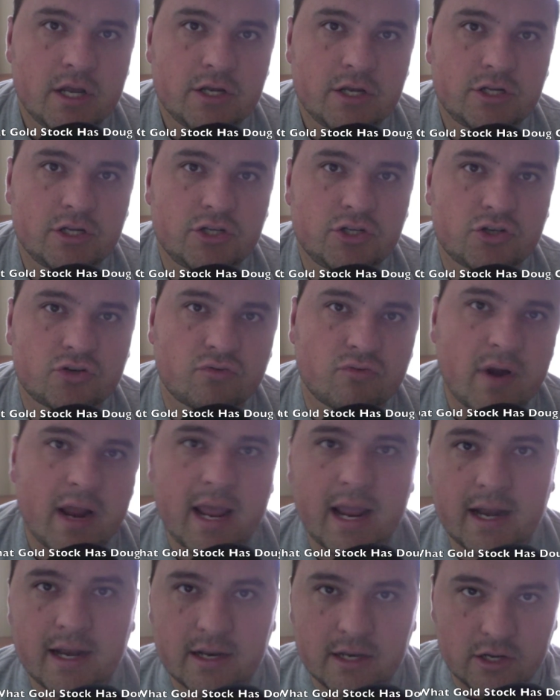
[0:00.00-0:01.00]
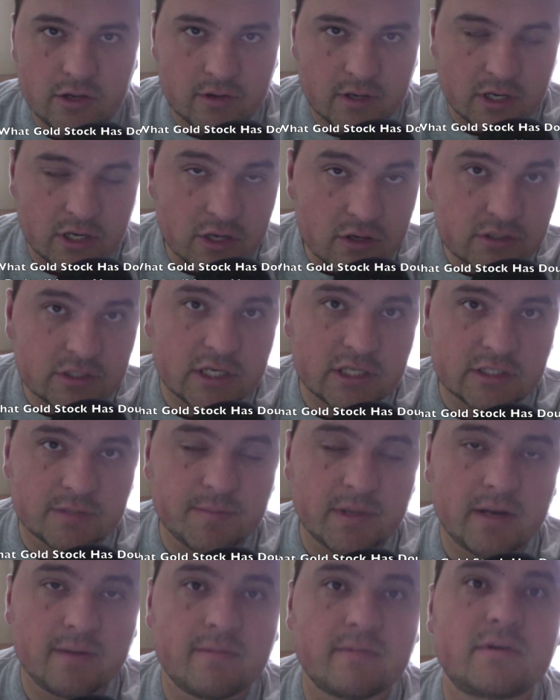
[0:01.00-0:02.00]
to trade, and you can use it as a
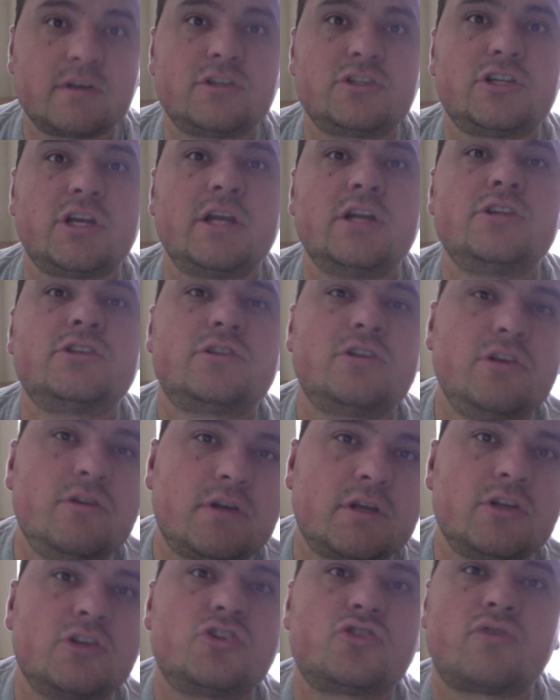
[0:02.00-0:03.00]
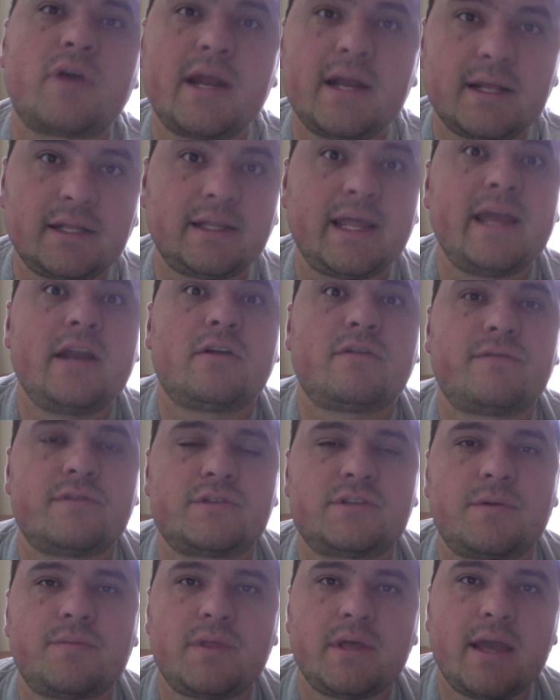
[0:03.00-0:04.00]
medium of exchange so you can trade it later for
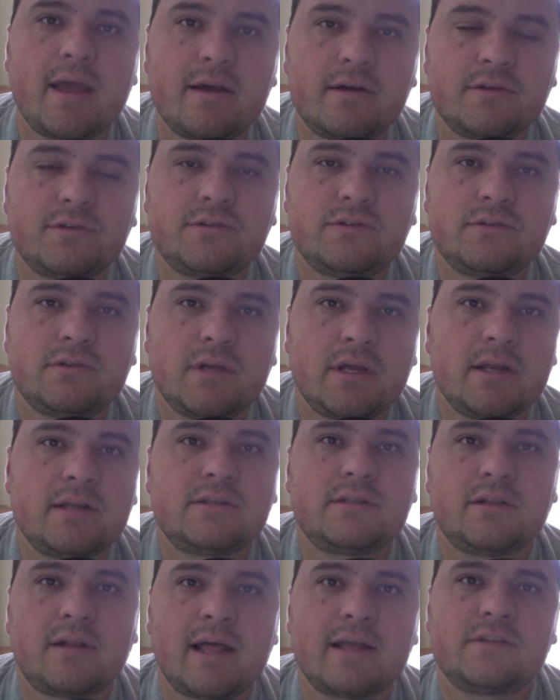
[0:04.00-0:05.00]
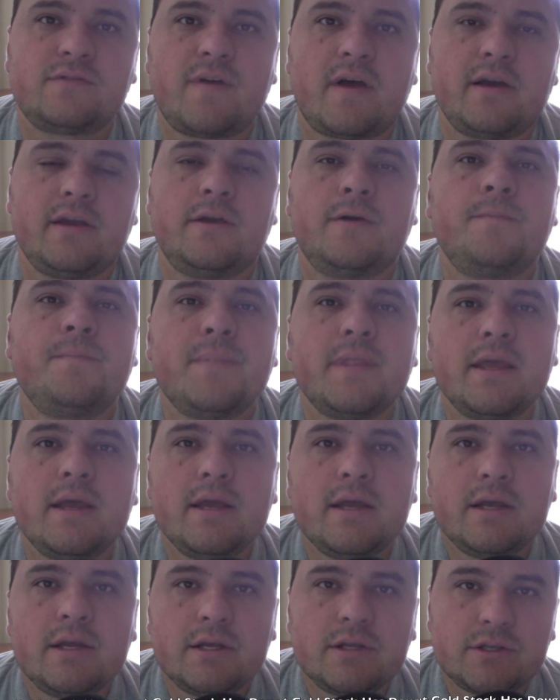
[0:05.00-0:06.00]
something else, and it still has value.
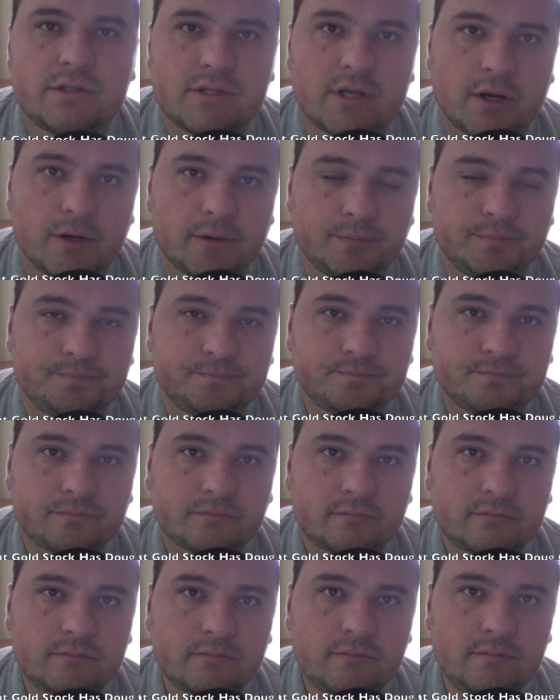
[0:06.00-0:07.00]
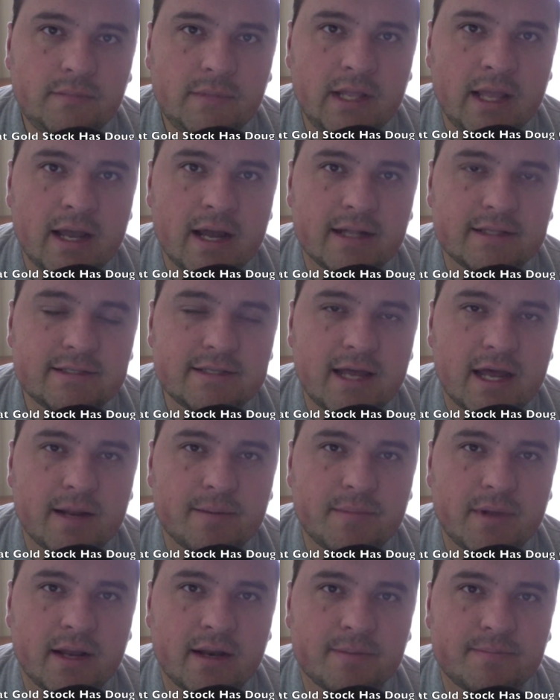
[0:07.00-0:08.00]
So it's
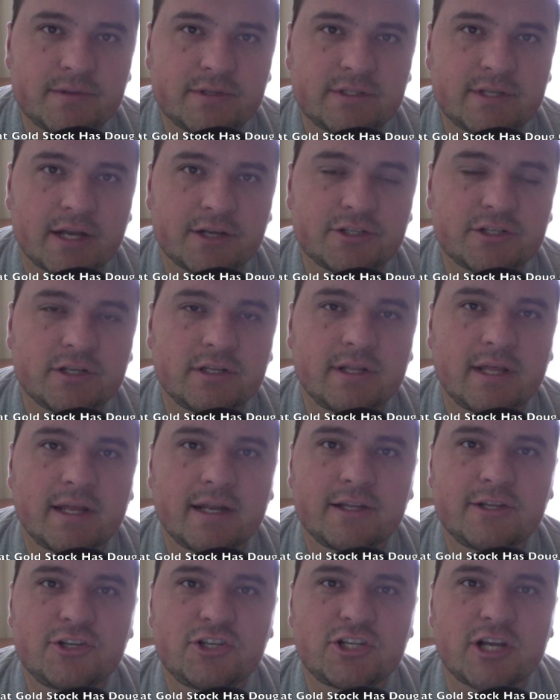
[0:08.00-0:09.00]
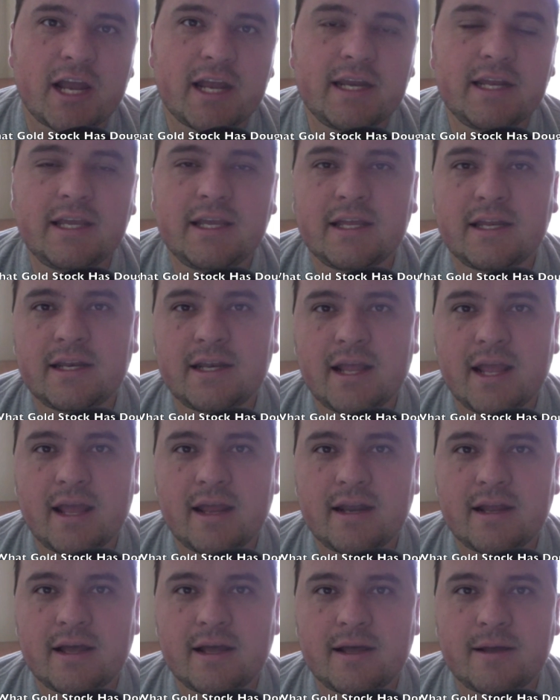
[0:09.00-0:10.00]
not an obsession that it's shiny
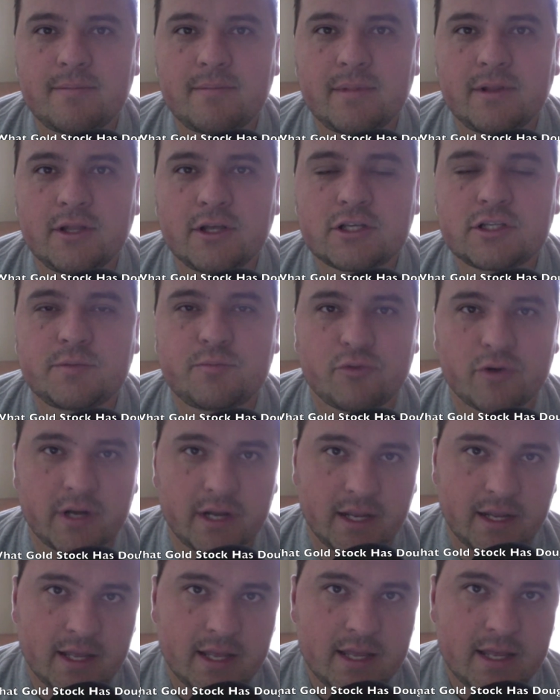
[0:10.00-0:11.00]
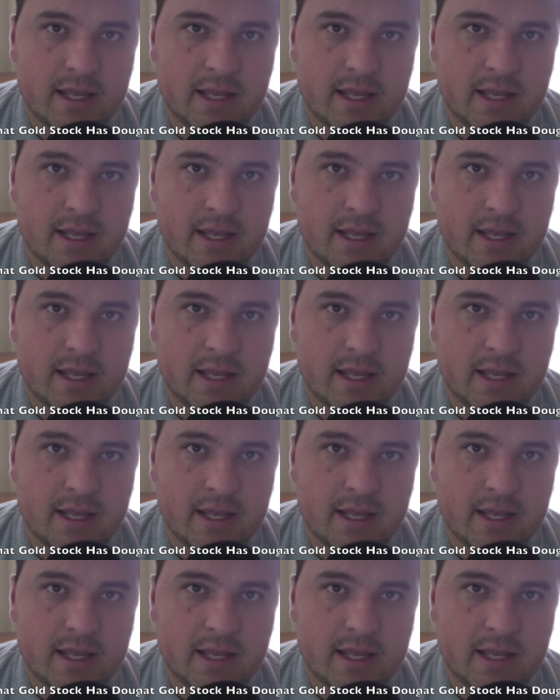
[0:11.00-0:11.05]
and looks pretty.